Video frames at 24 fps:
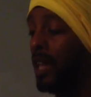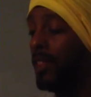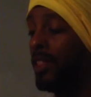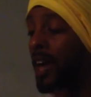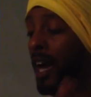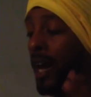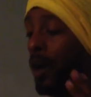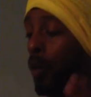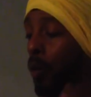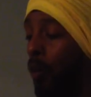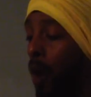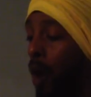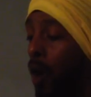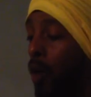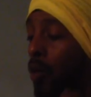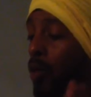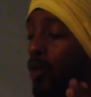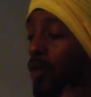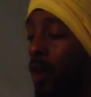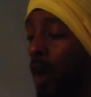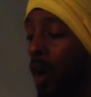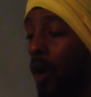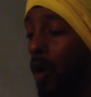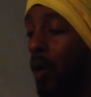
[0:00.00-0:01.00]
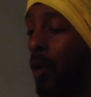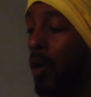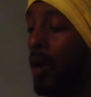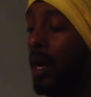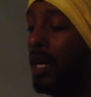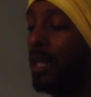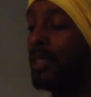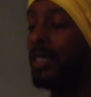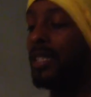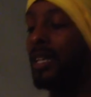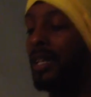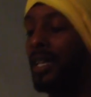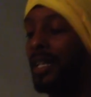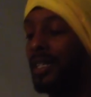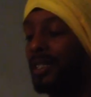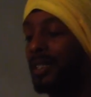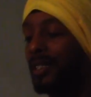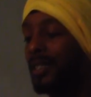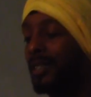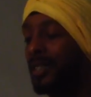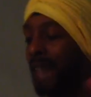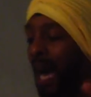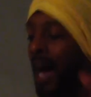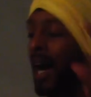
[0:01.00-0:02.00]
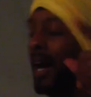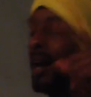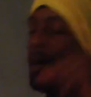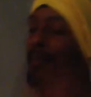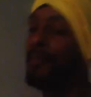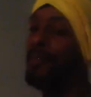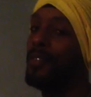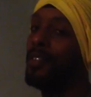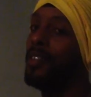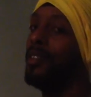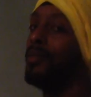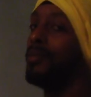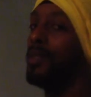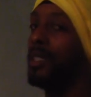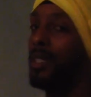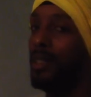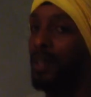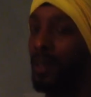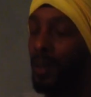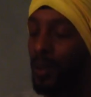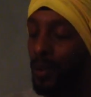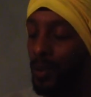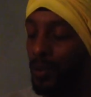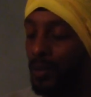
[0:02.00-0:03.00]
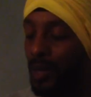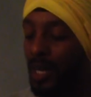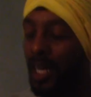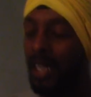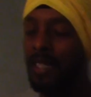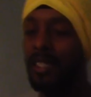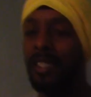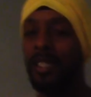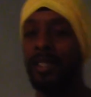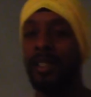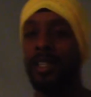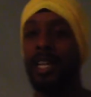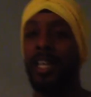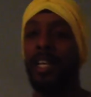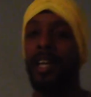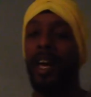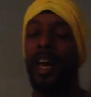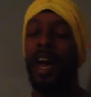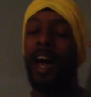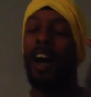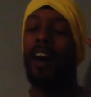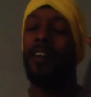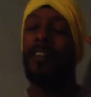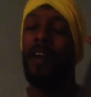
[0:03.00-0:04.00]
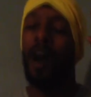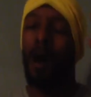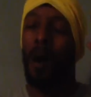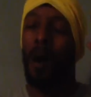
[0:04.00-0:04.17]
they won't know until it's time for them to know. Until they have